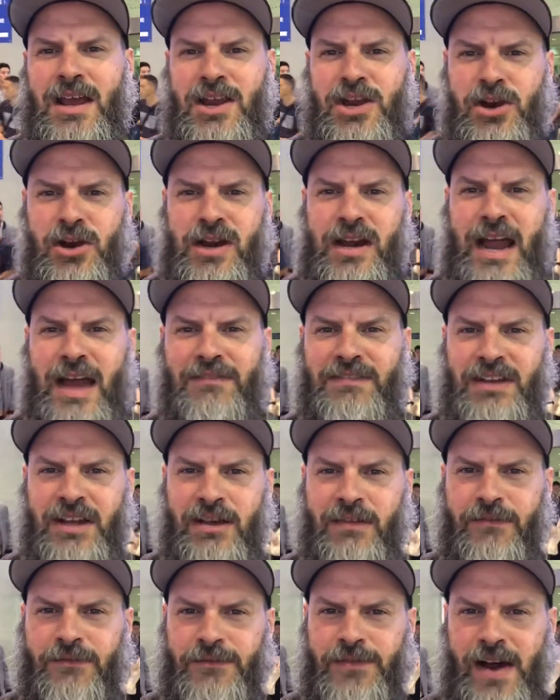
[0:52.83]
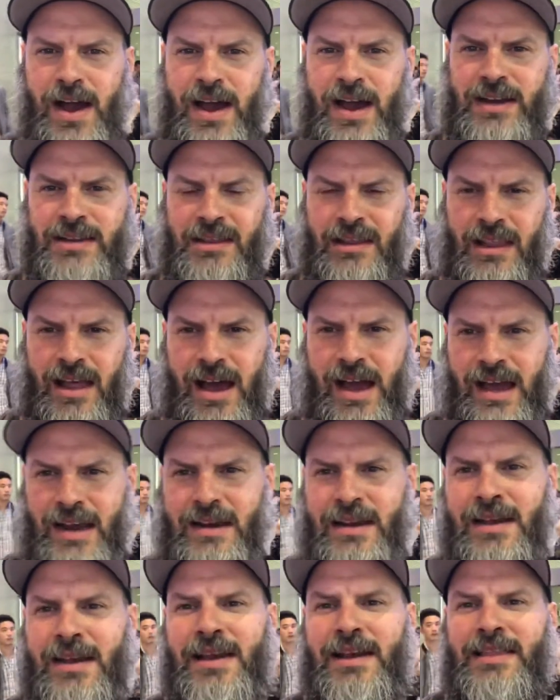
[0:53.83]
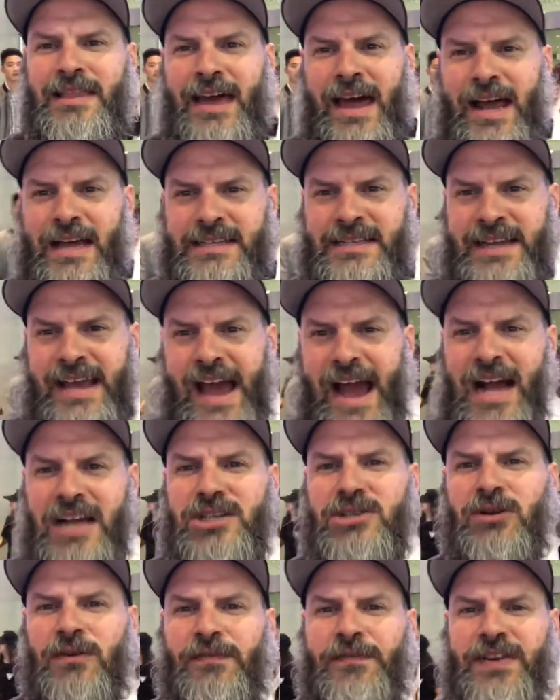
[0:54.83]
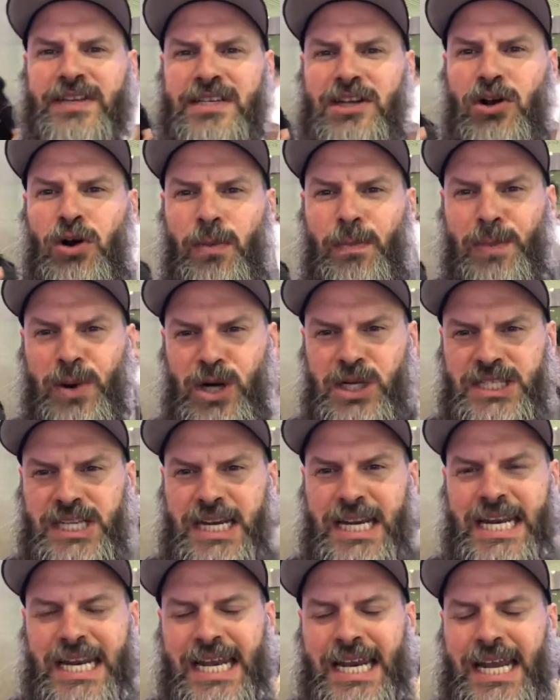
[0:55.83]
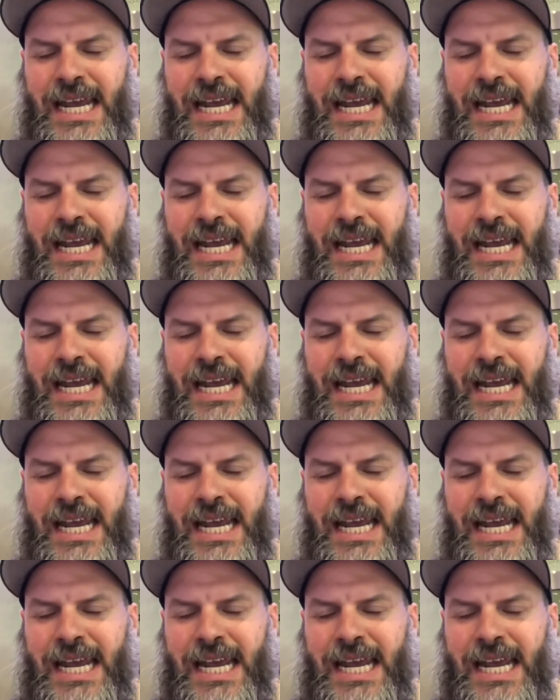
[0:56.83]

You're gonna have to find the line that has the actual physical person,